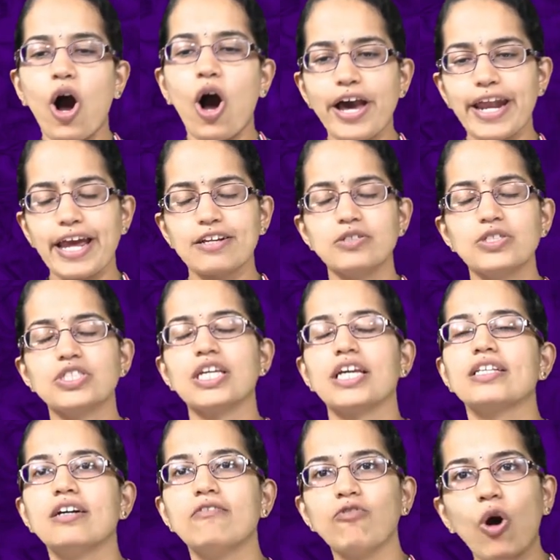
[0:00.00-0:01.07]
or I could
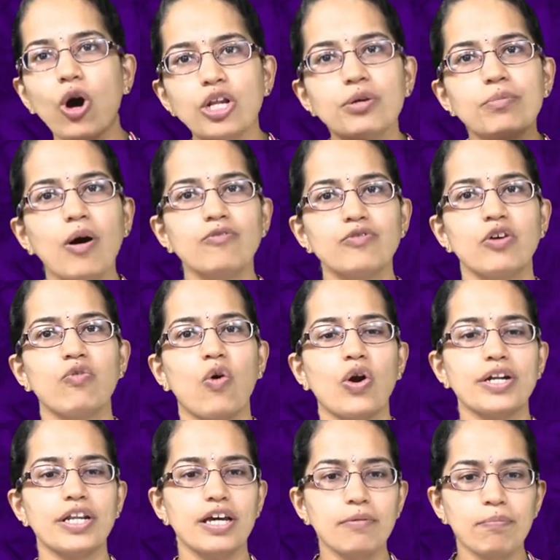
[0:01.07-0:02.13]
say the volume of the
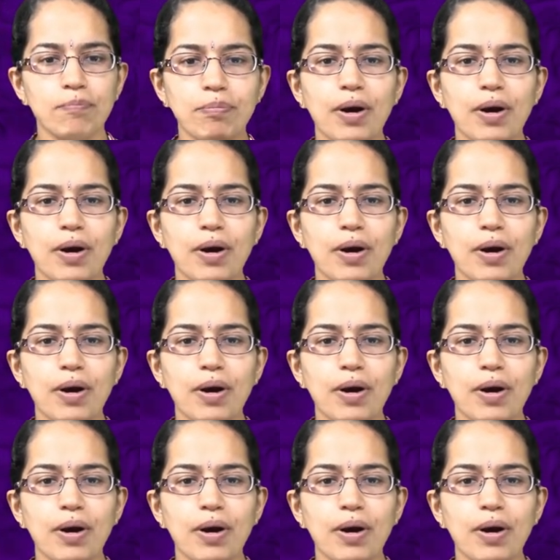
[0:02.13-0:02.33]
water